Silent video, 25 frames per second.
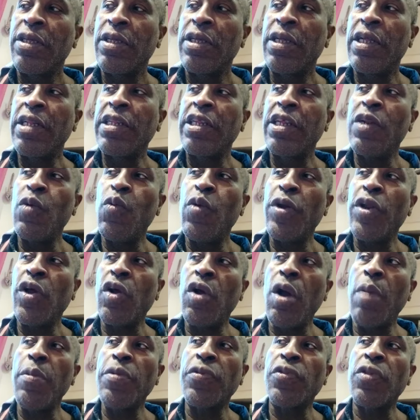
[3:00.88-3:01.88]
and then they want
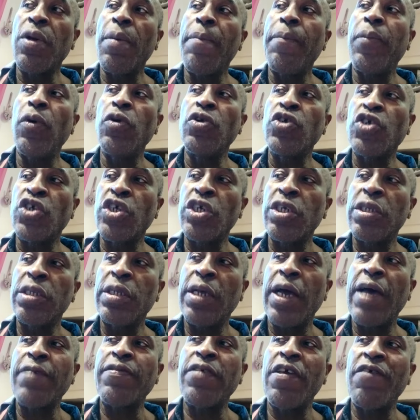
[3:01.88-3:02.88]
to come with some
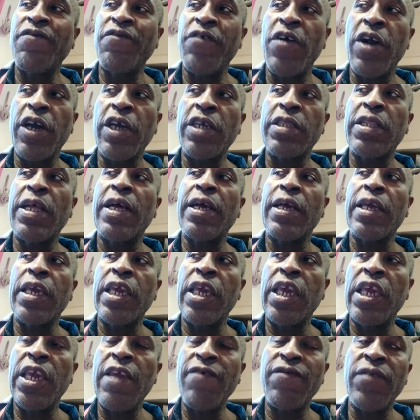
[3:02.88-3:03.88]
bullshit, I said, fuck it,
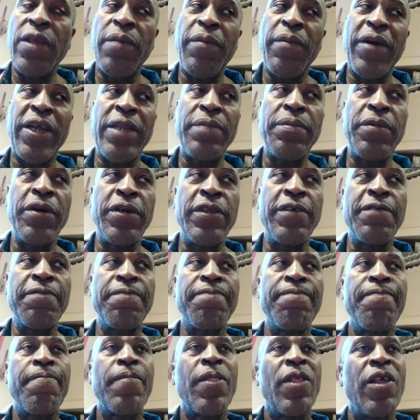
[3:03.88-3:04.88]
and give them back the money.
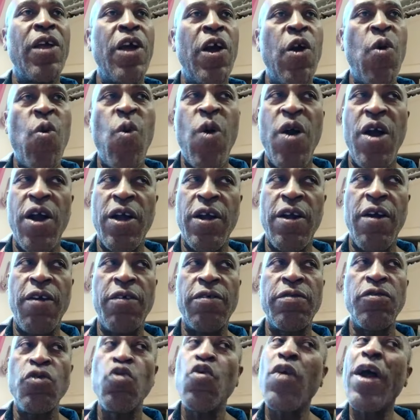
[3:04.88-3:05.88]
I walk
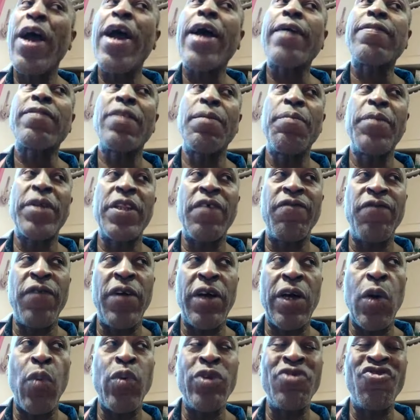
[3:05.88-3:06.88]
out. You ask the
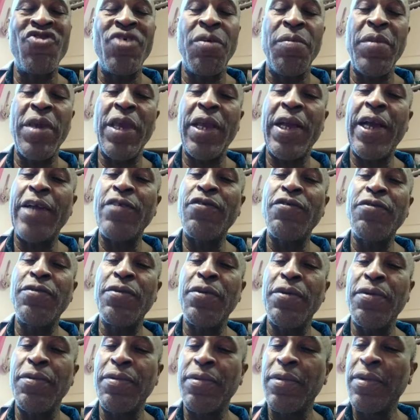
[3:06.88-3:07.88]
motherfucker, with Jamaican, you
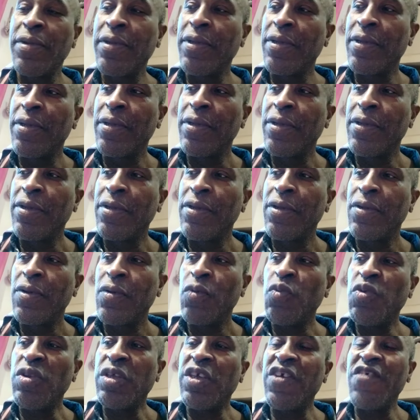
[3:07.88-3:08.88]
know.
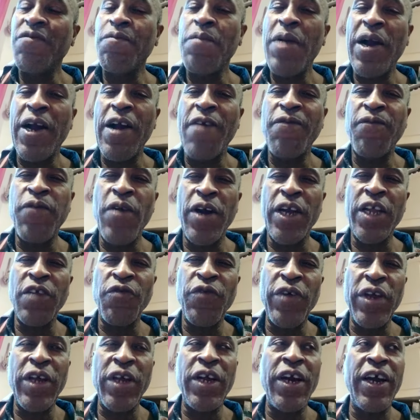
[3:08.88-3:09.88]
Would give back a fucking
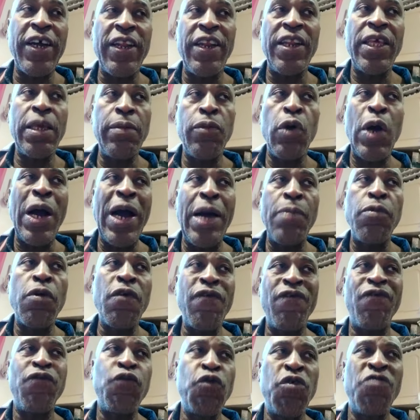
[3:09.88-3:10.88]
record label
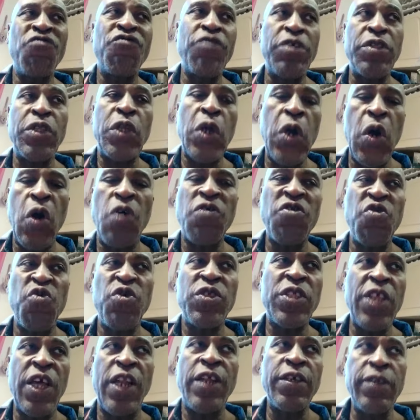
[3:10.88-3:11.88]
almost
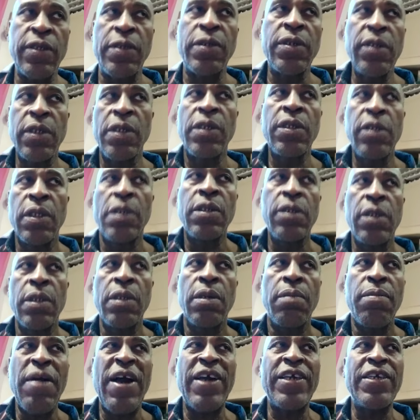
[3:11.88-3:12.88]
$400,000
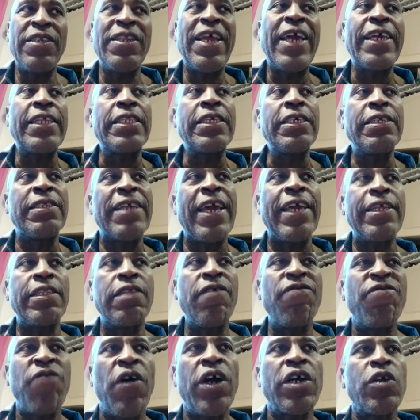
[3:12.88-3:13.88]
back in
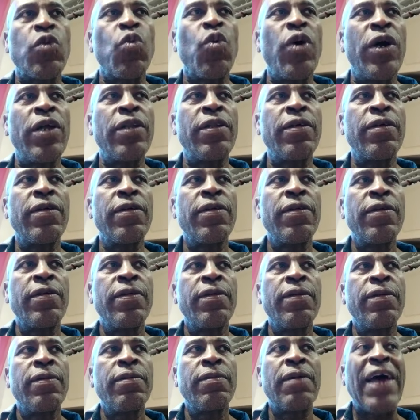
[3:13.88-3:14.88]
1990 fucking one.
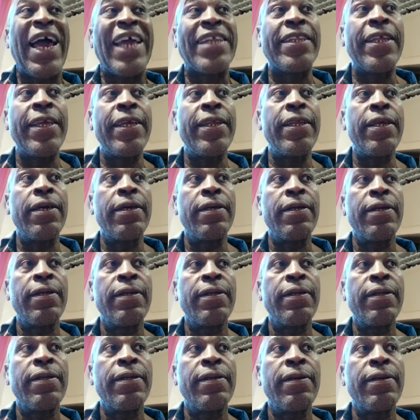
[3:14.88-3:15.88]
I did.
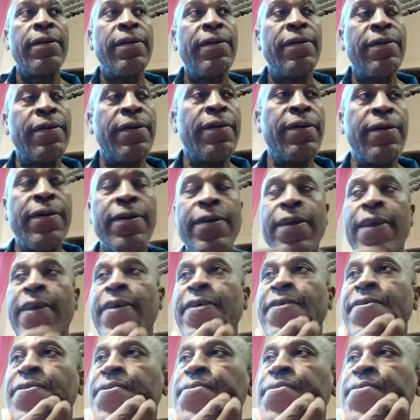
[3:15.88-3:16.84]
You didn't know? Okay.